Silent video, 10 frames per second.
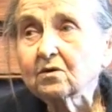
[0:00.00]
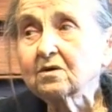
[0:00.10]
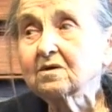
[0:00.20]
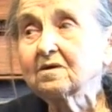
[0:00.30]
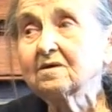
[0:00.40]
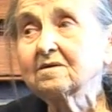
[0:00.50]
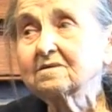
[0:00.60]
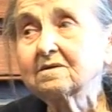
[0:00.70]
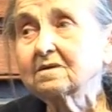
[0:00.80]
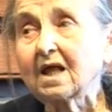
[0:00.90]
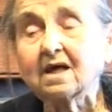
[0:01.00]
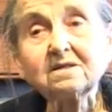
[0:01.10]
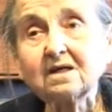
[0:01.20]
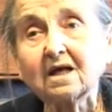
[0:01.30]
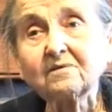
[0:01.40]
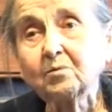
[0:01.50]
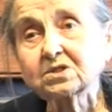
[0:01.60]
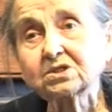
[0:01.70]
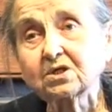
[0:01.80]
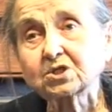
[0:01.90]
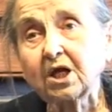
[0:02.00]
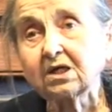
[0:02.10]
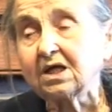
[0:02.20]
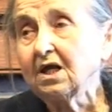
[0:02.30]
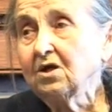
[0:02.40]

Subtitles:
I was sharing